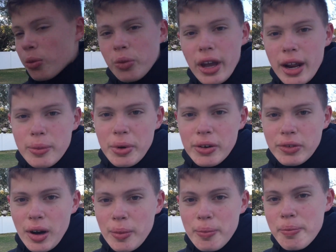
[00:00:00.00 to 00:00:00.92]
We had a bit
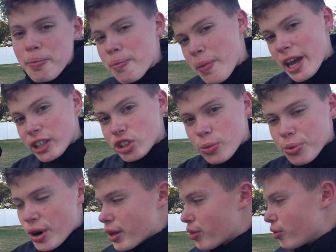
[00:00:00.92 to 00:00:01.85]
of a major
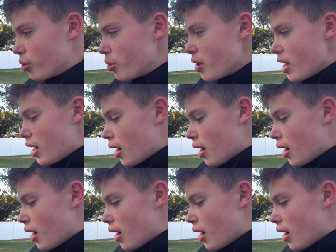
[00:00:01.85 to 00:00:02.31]
breakthrough